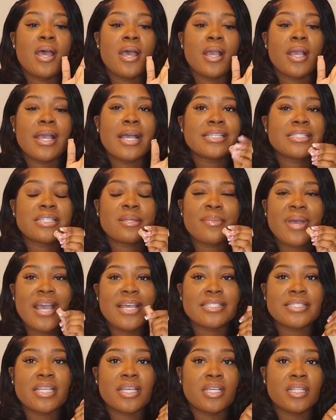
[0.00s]

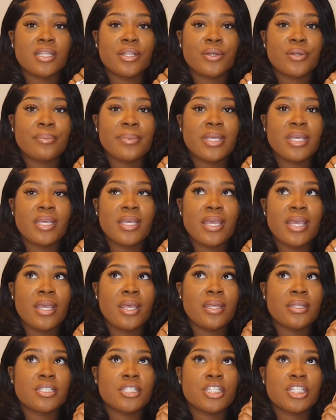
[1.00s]
customize it a little bit,
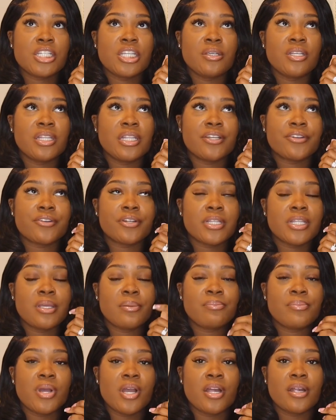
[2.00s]
and she
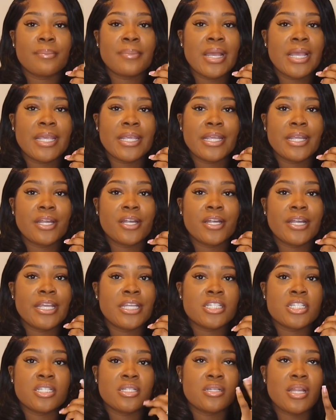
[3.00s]
literally parted my hair,
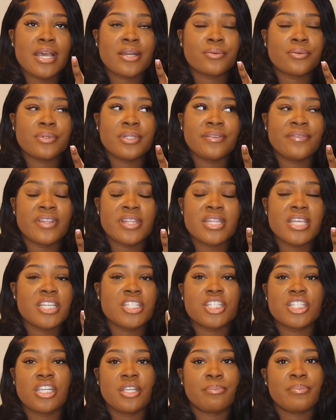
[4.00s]
and I don't even
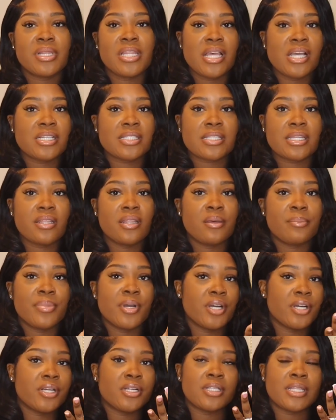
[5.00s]
think she plucked the
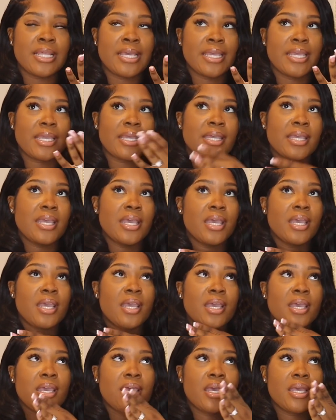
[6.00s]
part. Like,
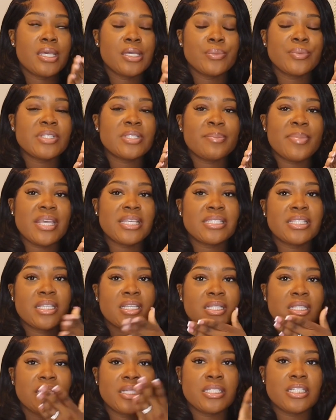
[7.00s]
it was
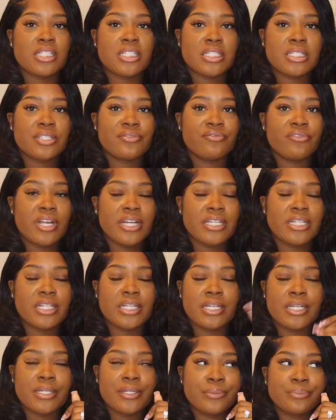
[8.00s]
basically just ready
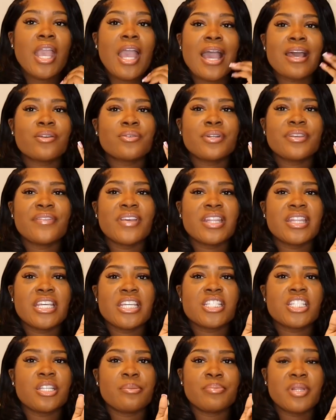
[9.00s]
to go. I don't even
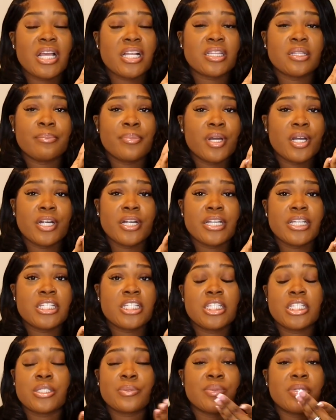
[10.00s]
think she plucked the part.
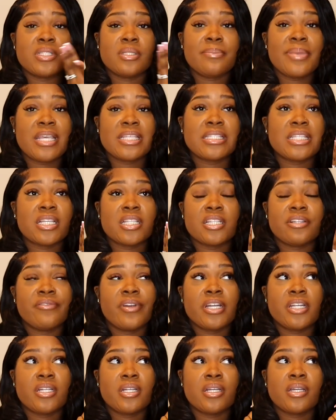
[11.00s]
It just was basically
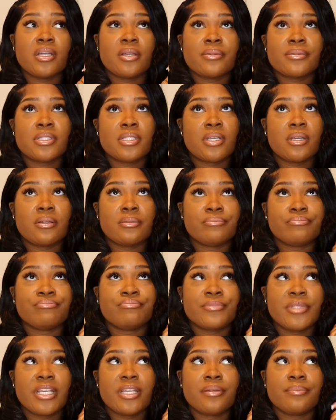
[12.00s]
ready to go. So
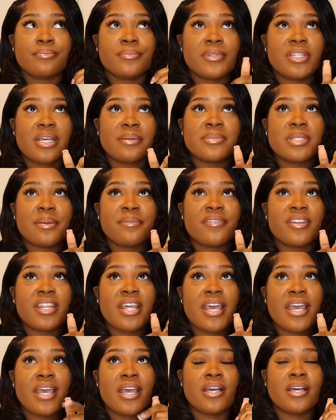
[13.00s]
yeah, thumbs up for
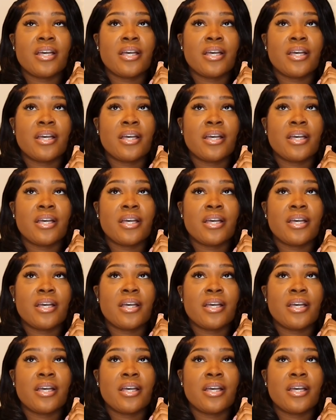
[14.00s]
that.